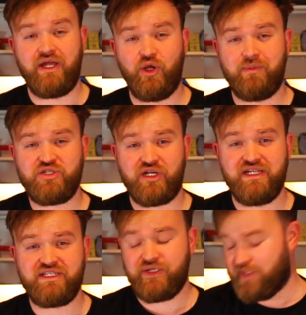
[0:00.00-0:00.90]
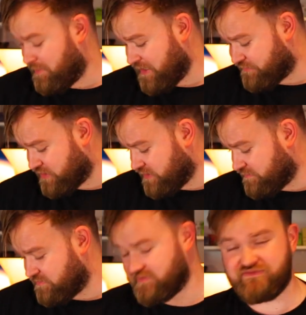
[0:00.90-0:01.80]
I normally try and do a bit of a
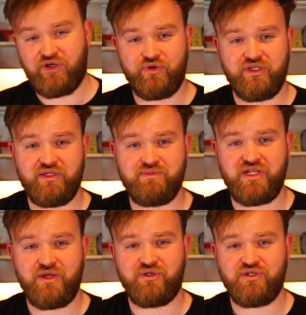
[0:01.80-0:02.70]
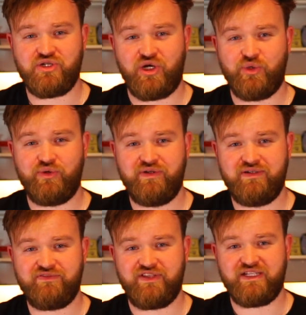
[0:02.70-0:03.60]
volume tone control
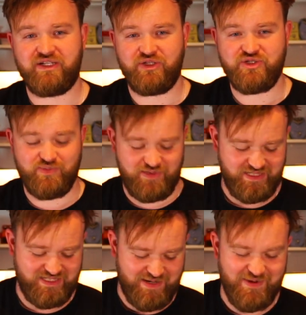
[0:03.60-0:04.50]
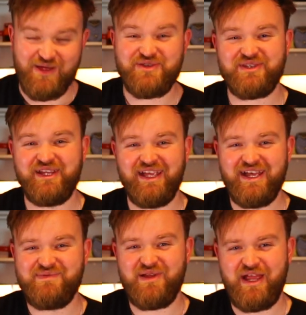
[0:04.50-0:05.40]
thing on some of these demos,
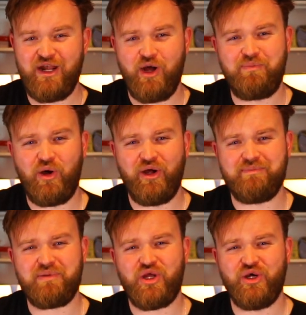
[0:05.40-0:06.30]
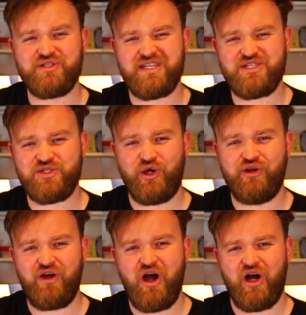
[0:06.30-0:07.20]
but they're not a point because it's sort
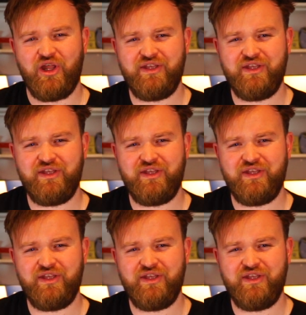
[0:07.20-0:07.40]
of on